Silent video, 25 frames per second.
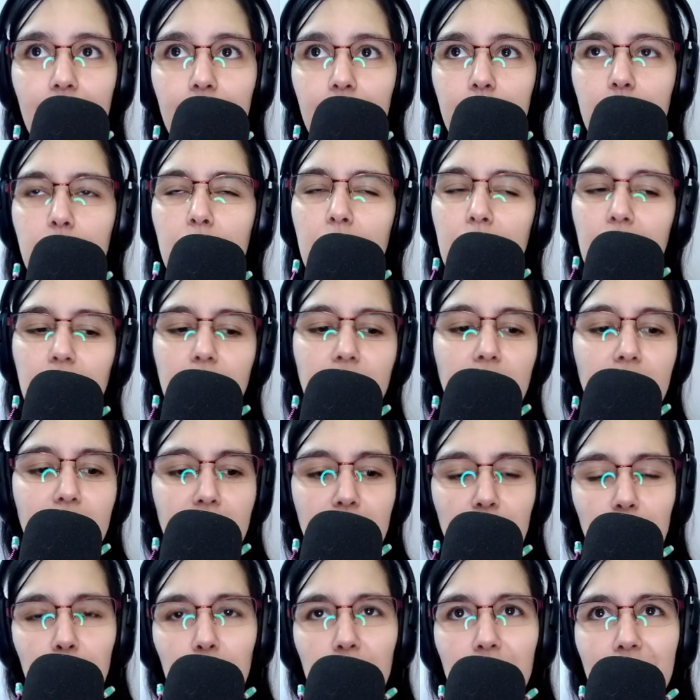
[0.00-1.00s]
Well, it
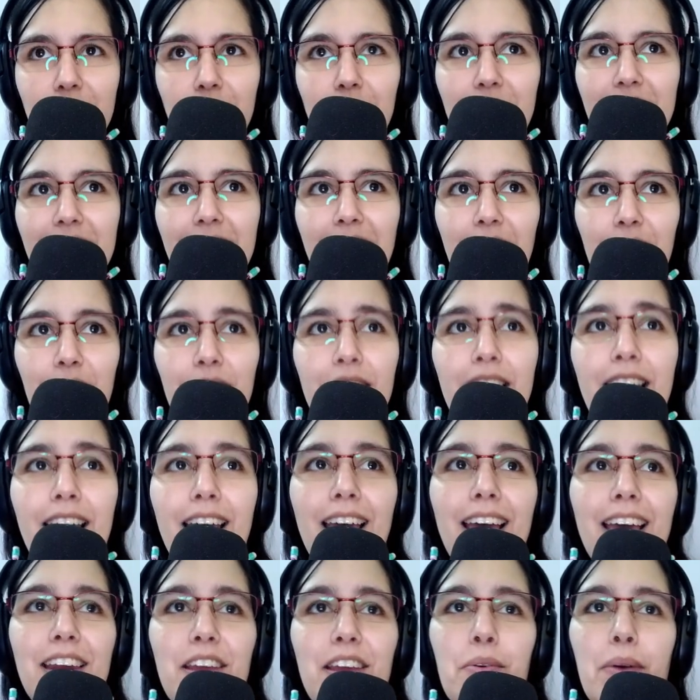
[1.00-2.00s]
doesn't work right now.
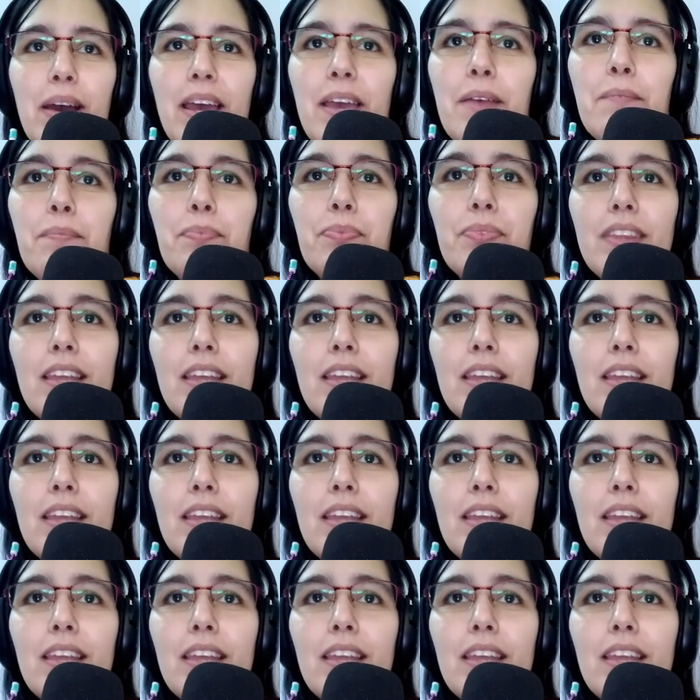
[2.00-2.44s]
Anyway,